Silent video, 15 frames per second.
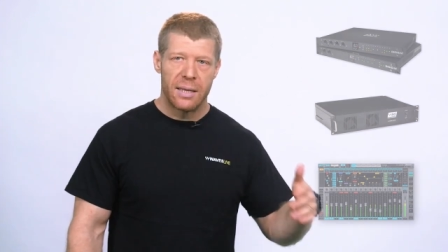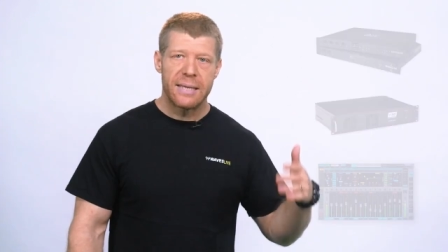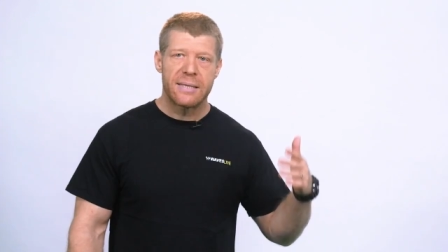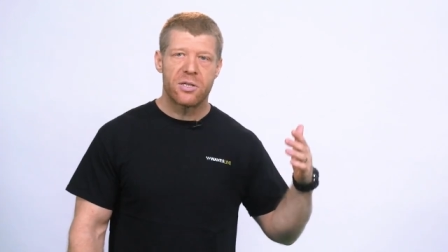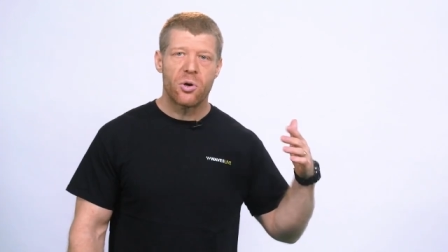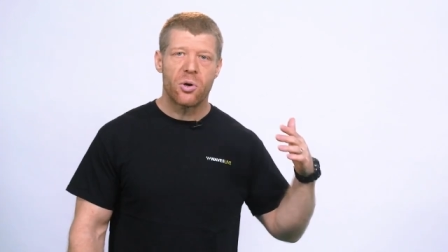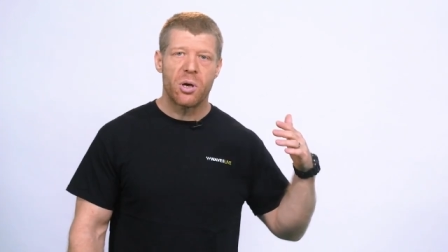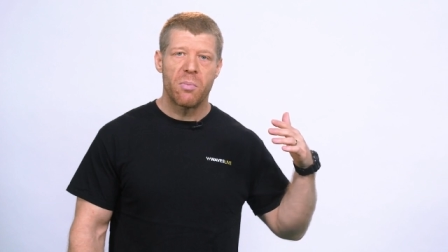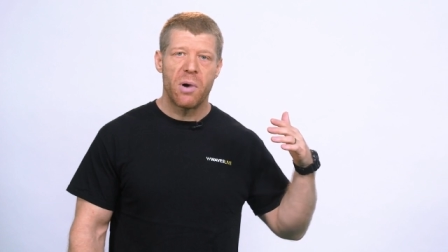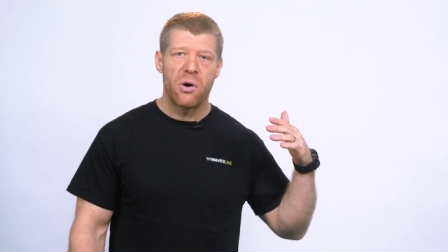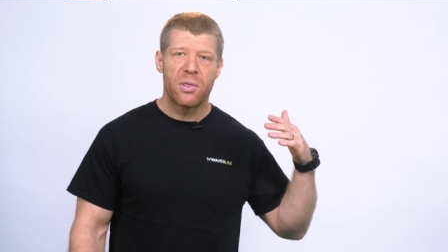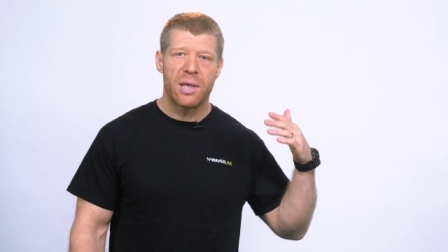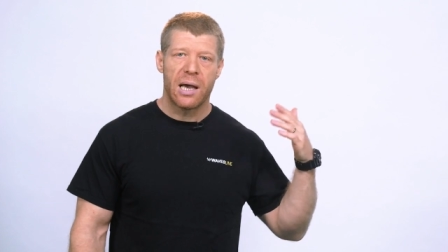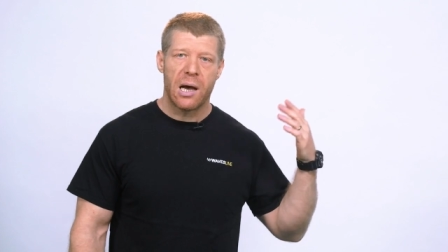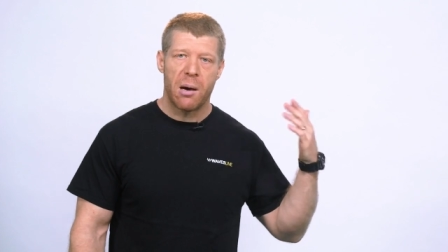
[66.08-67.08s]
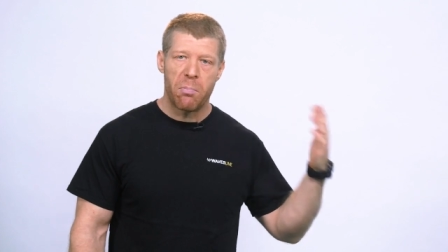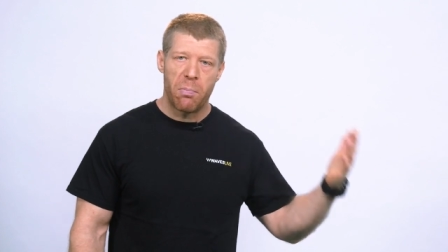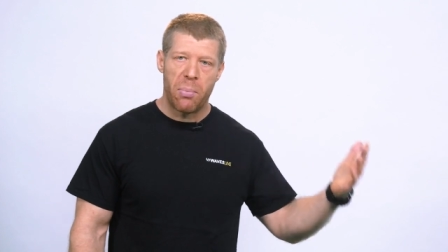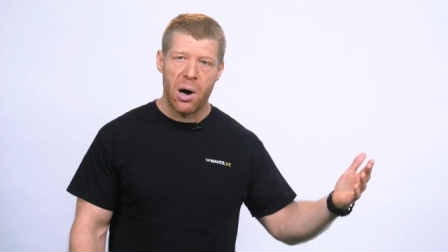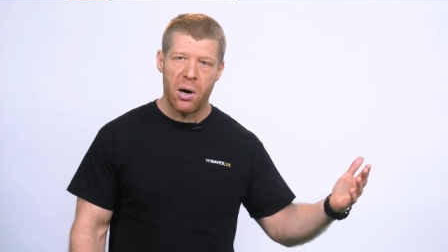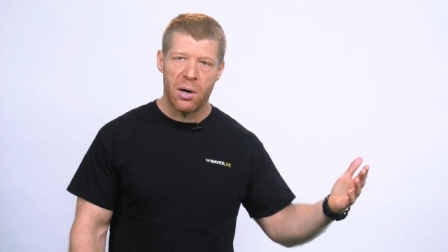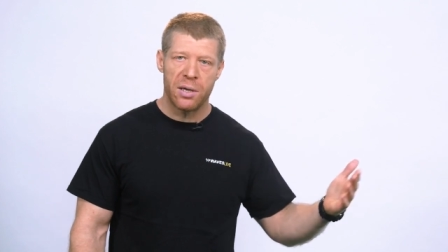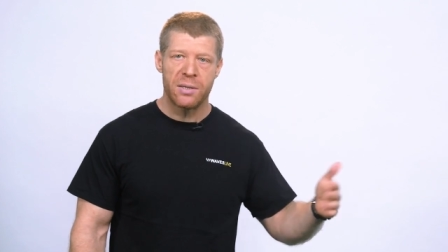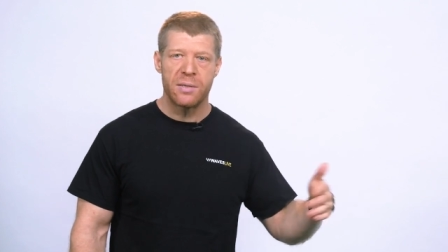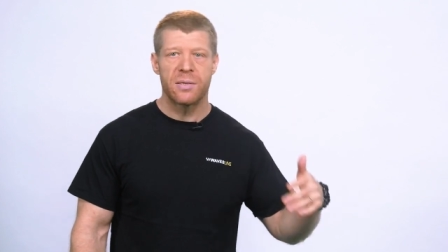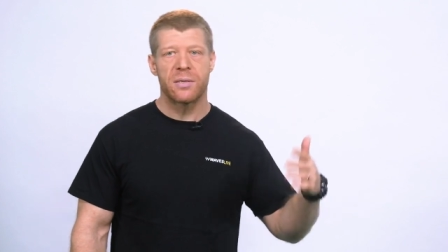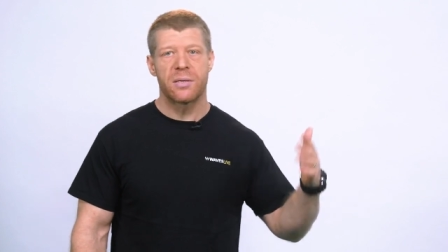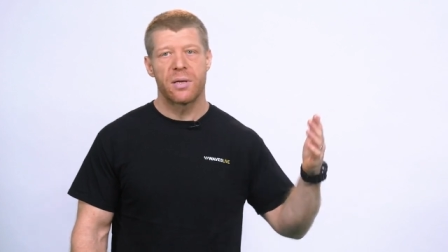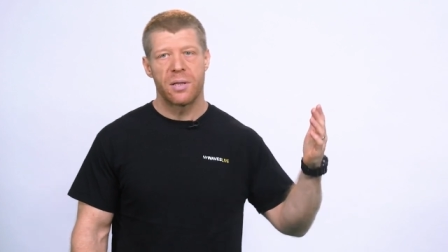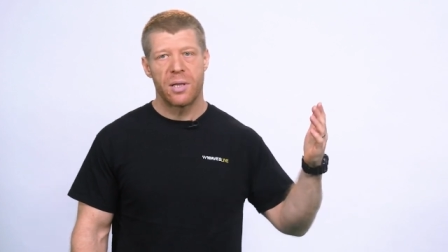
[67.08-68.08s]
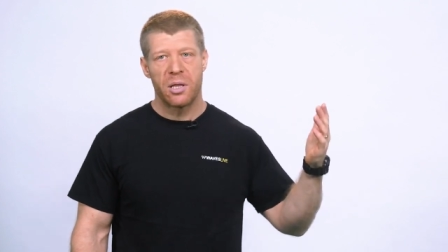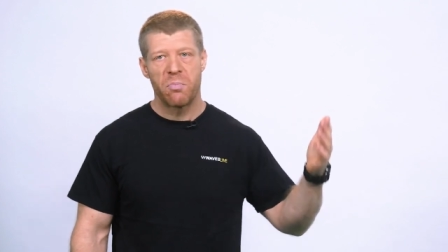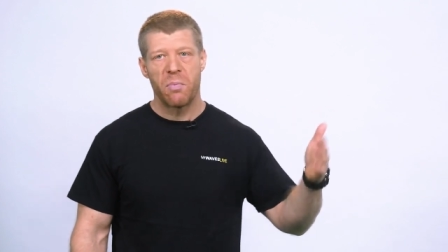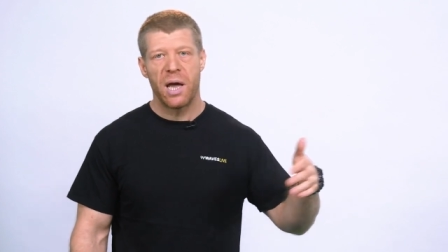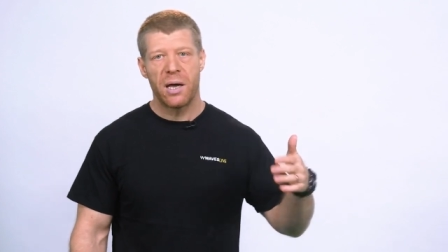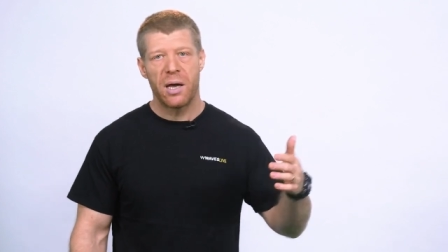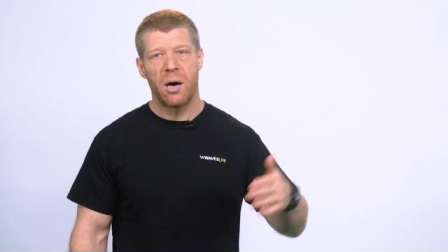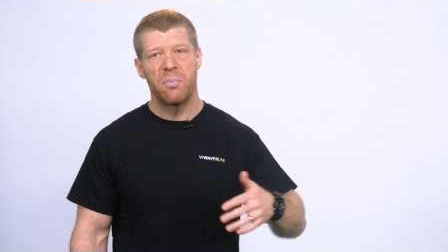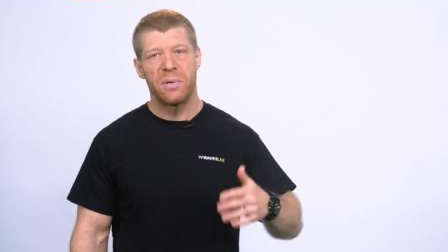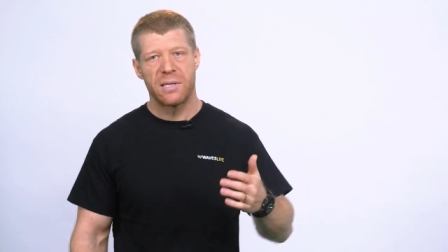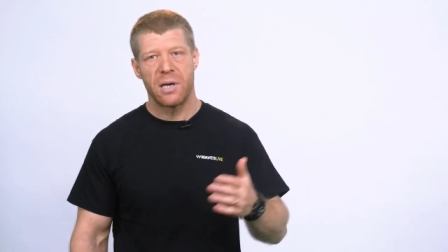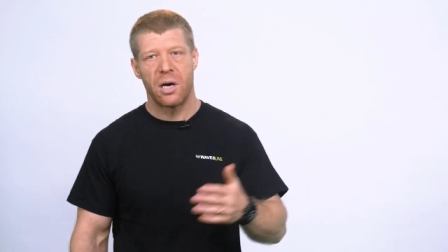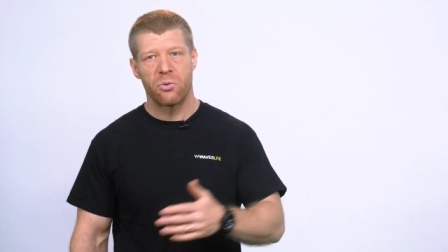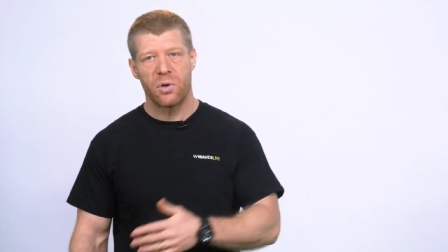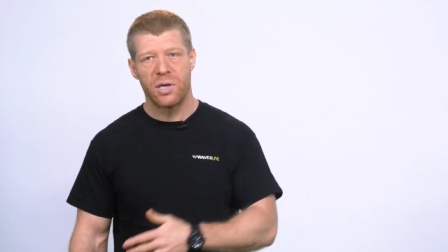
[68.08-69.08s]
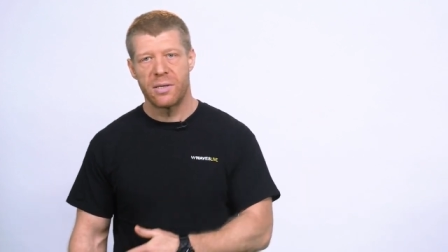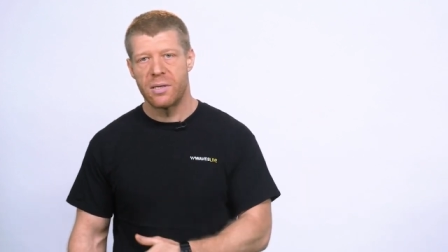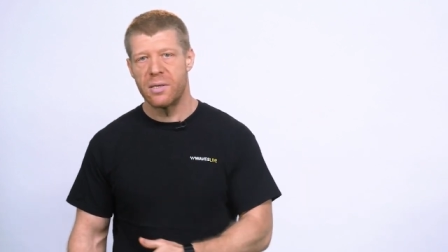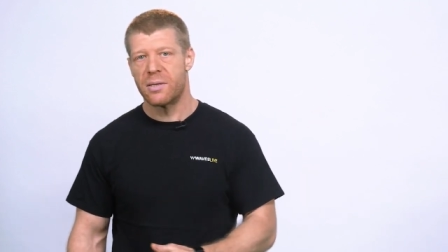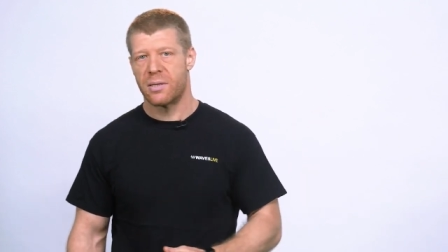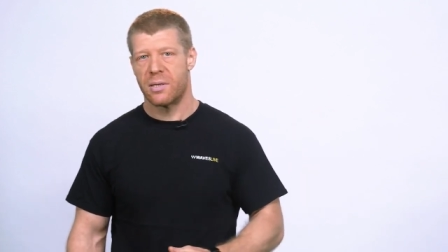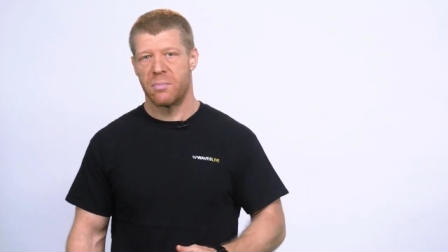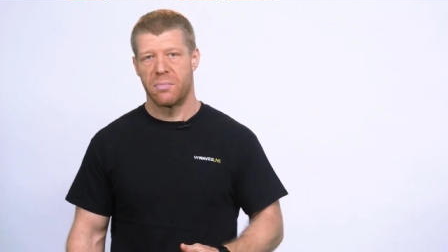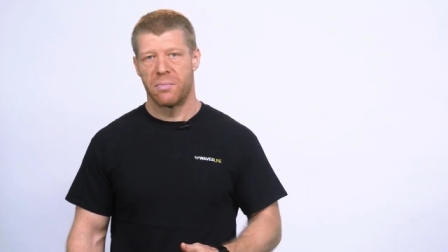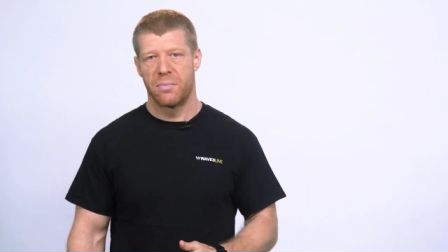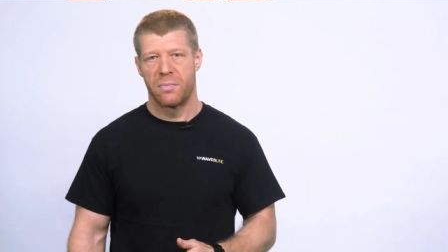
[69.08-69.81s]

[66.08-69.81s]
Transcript: Let's talk about the components that make up a SoundGrid system.